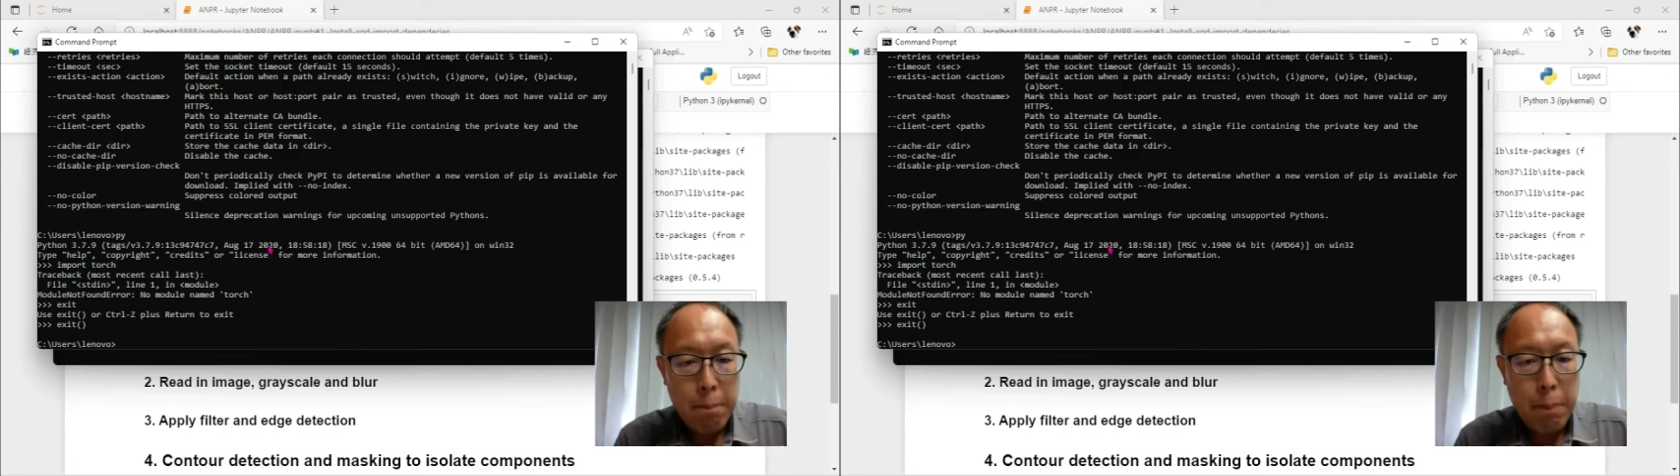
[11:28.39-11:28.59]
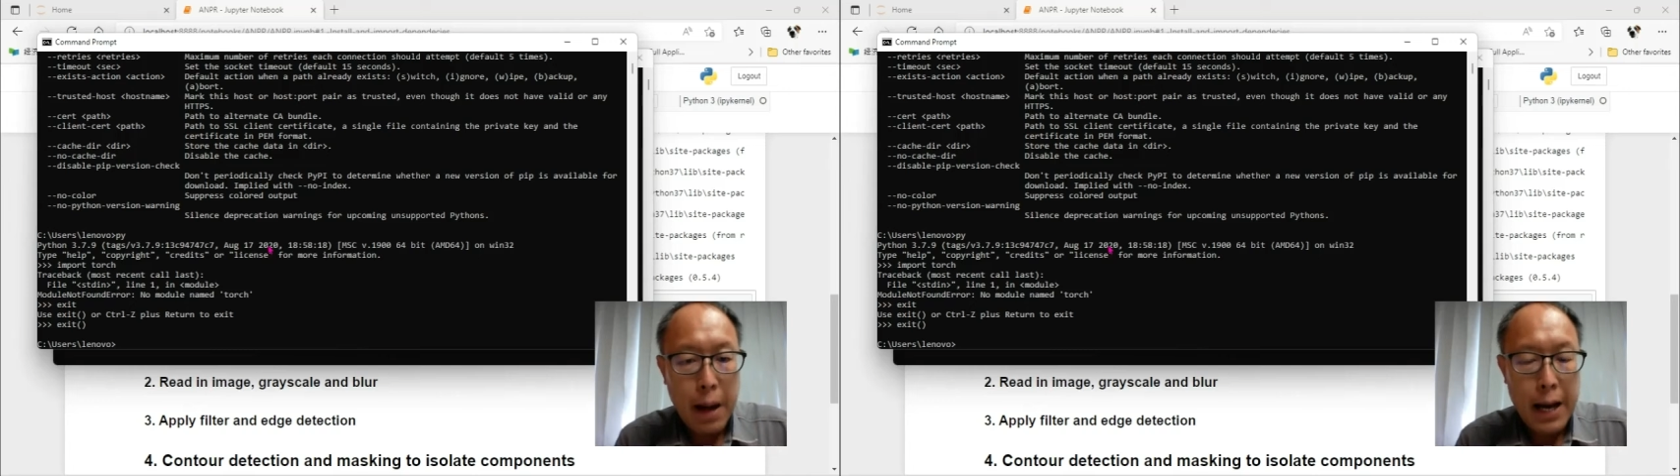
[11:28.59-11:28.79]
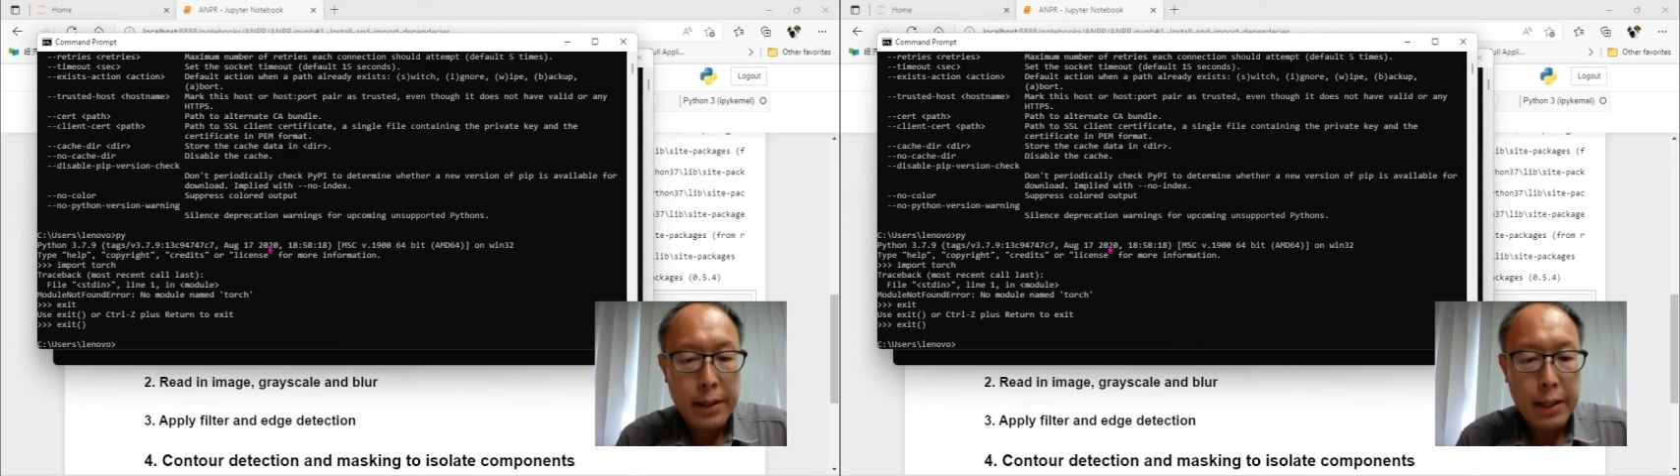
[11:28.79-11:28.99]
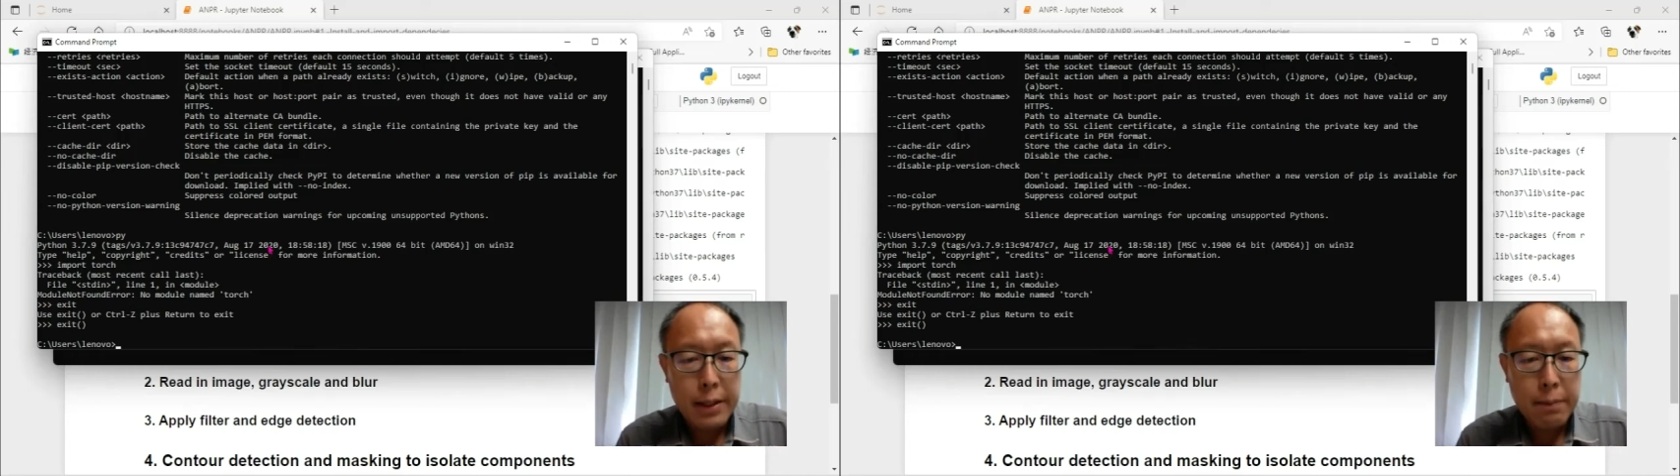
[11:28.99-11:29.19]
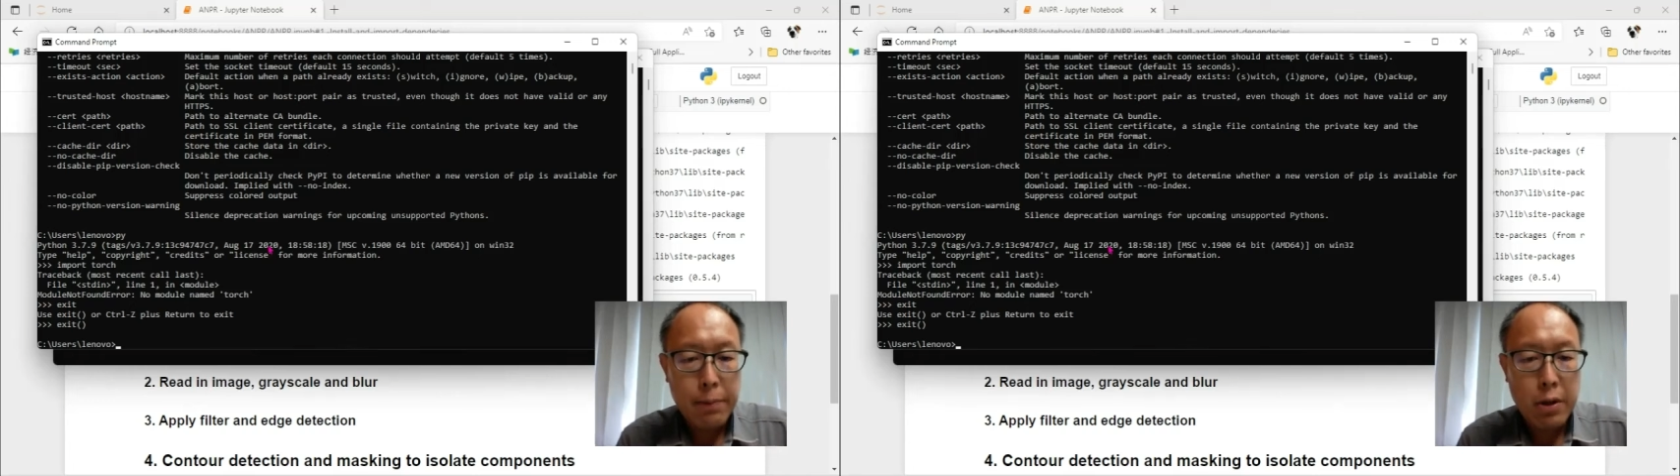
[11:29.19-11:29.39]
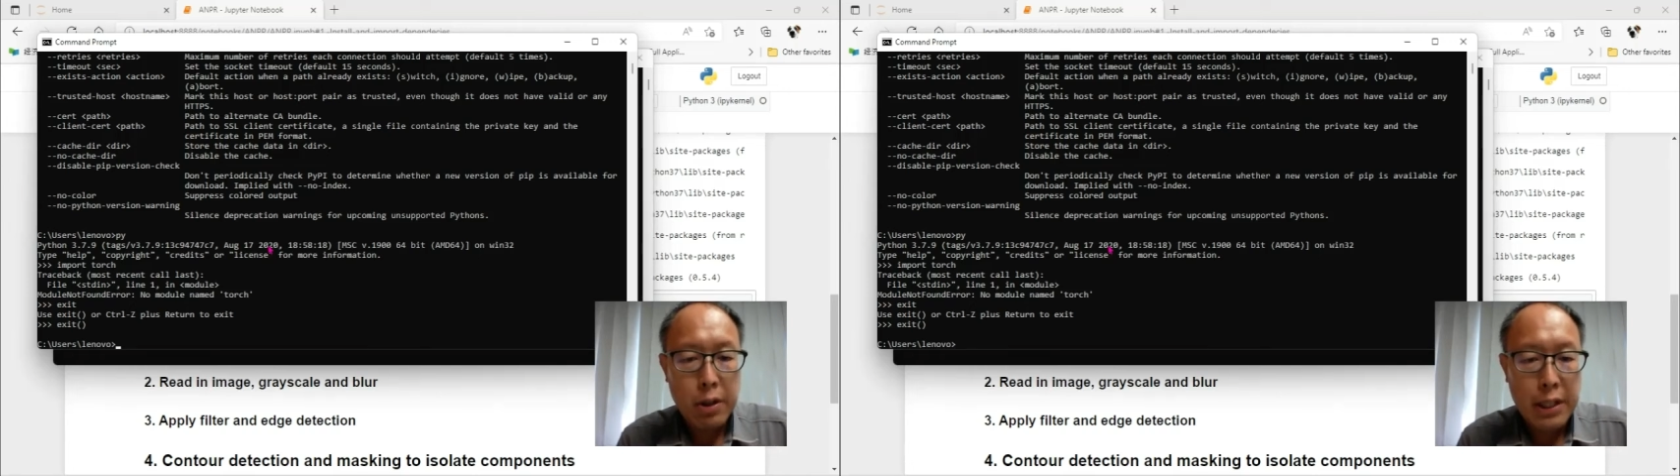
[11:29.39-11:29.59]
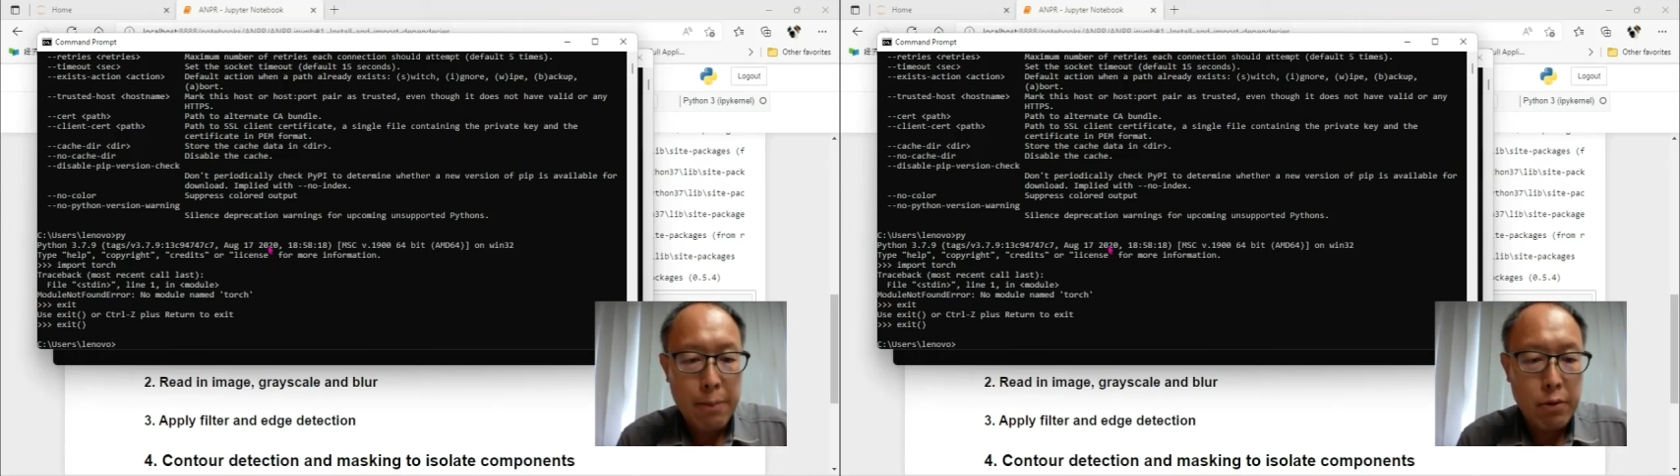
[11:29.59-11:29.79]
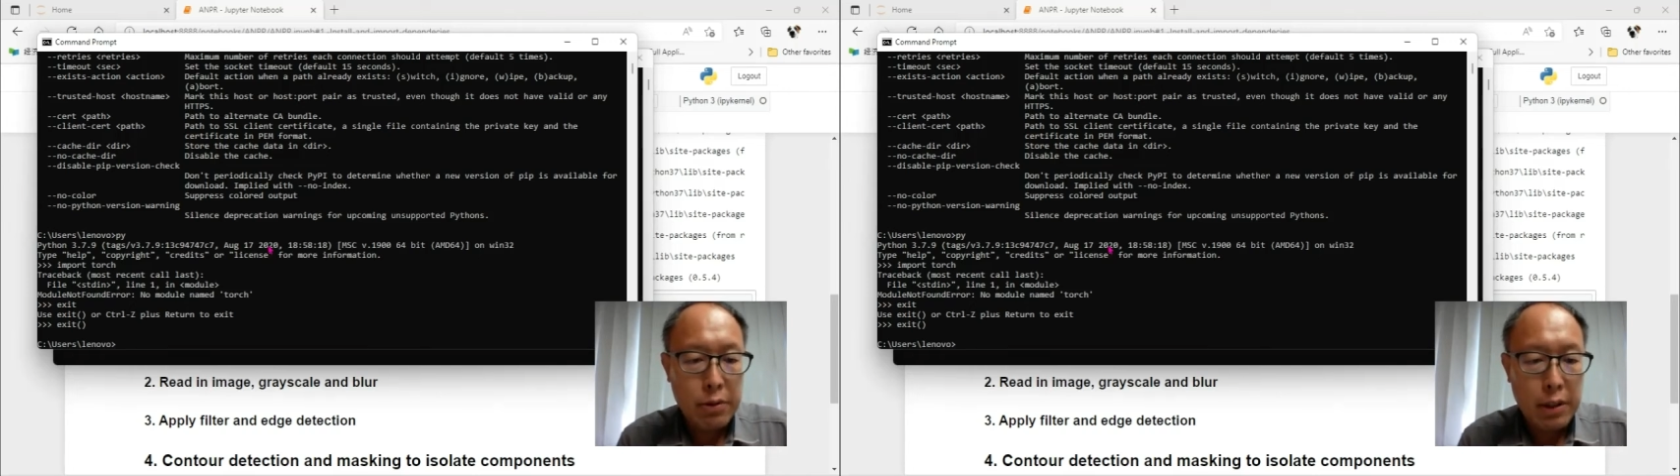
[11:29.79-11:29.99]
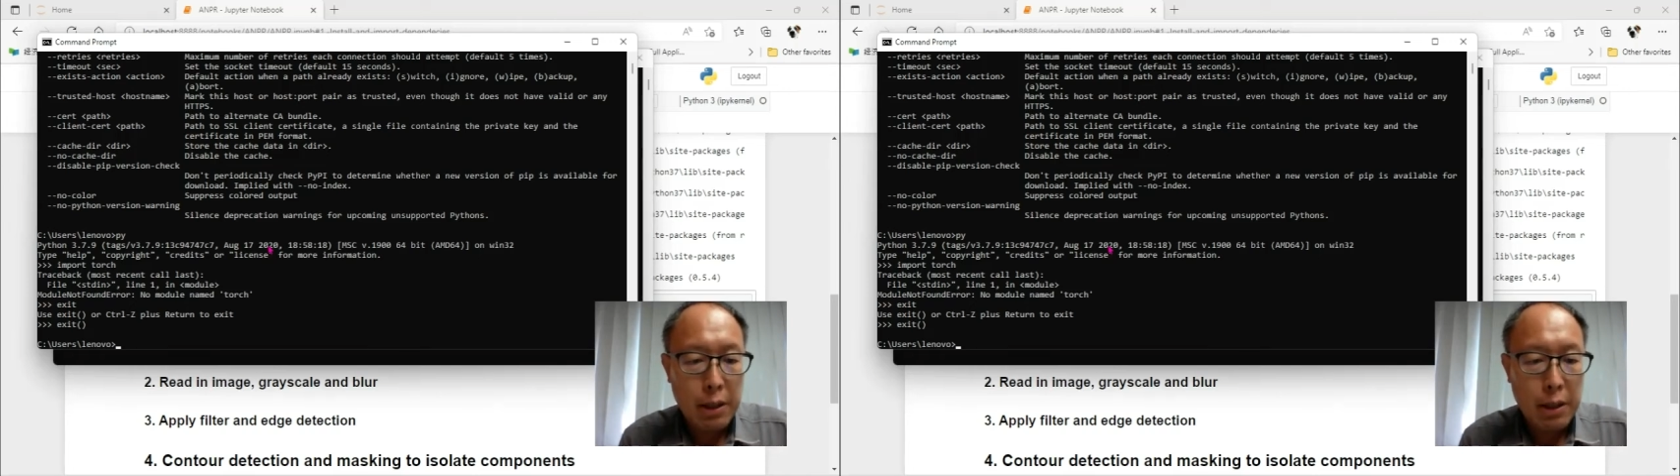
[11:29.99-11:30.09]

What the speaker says: Python, because I'm using